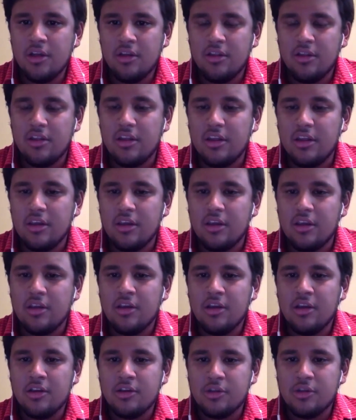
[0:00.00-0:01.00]
the
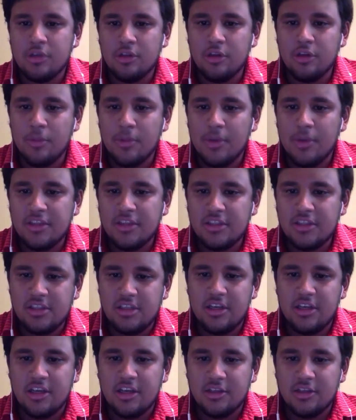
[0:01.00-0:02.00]
Drill Lube H
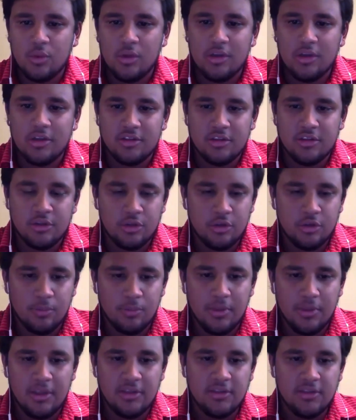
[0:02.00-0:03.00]
T as well as the drill
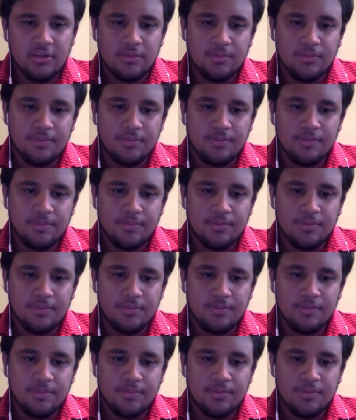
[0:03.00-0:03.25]
beads?